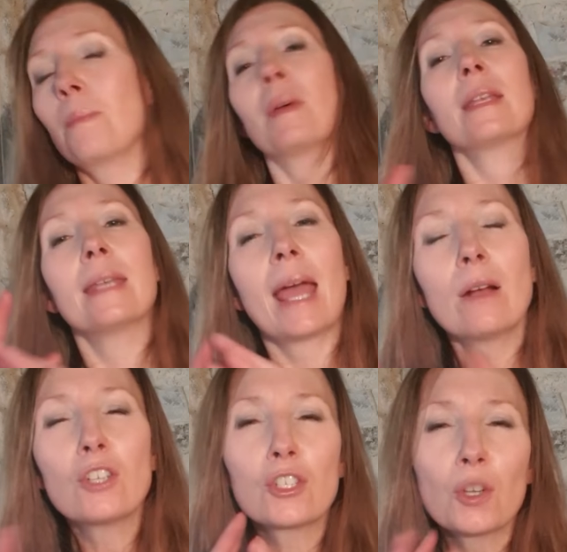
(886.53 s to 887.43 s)
But now,
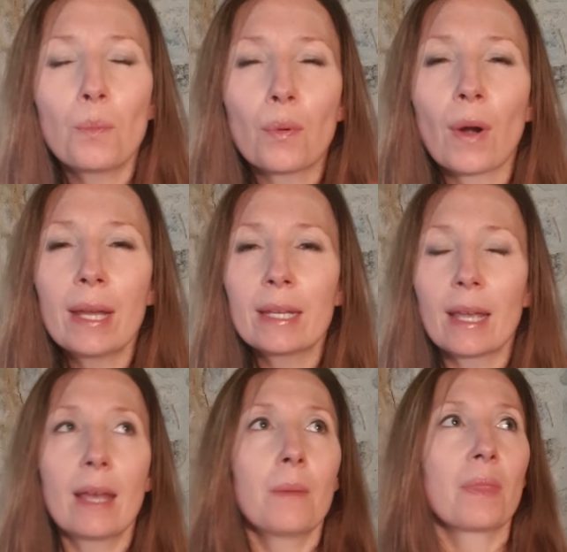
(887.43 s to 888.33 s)
just to break
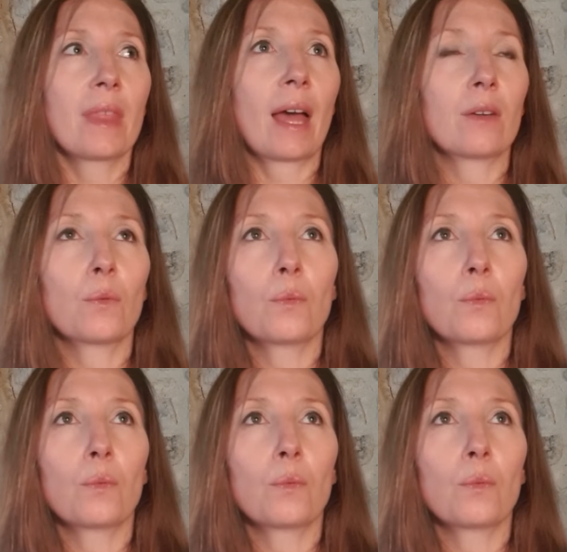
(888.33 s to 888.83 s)
that